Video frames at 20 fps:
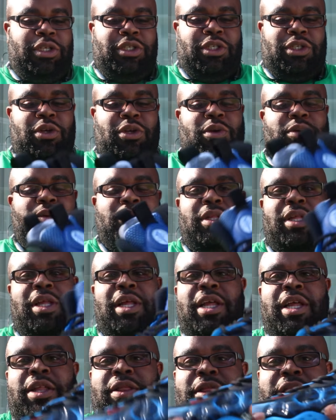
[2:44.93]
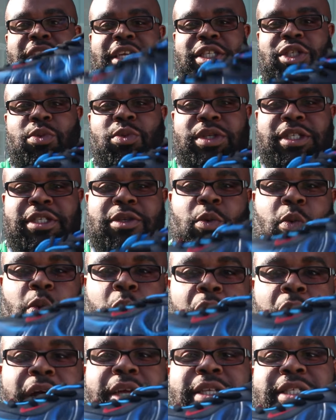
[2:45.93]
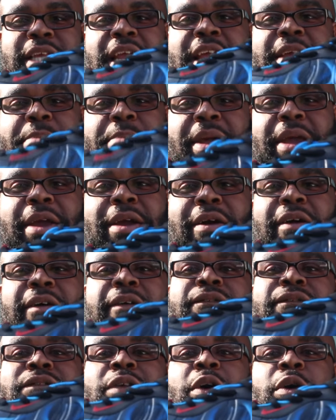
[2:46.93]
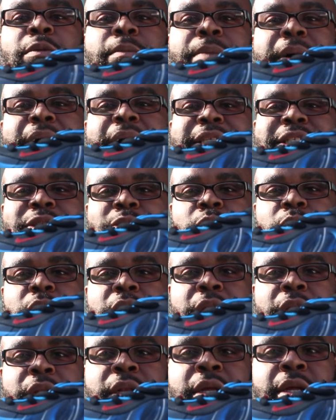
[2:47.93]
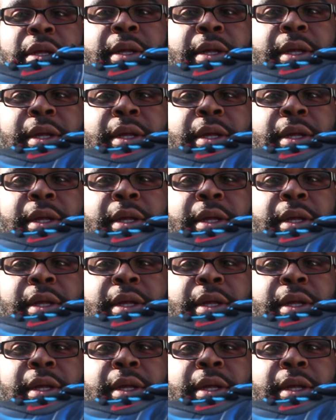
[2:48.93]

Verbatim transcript: So this was a pair of Foamposite One